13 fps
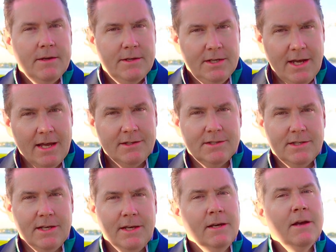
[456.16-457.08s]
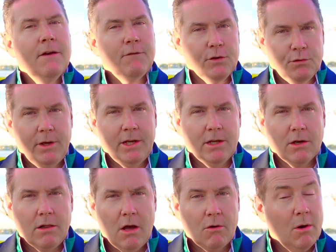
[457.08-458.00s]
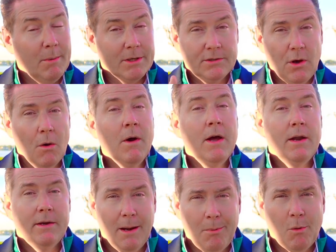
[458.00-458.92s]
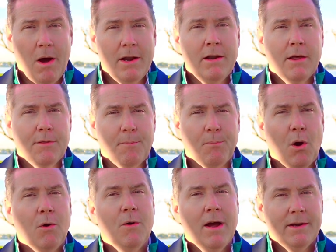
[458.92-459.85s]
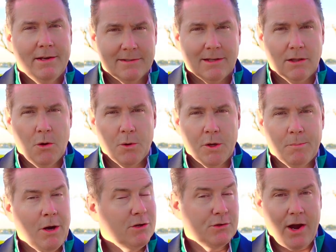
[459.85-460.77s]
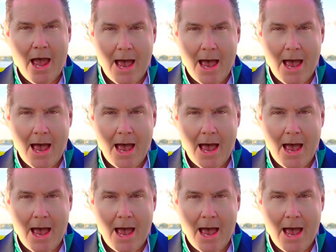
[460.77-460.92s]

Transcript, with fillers: THC for treating your glaucoma. So number one, the pro, does it lower your pressure?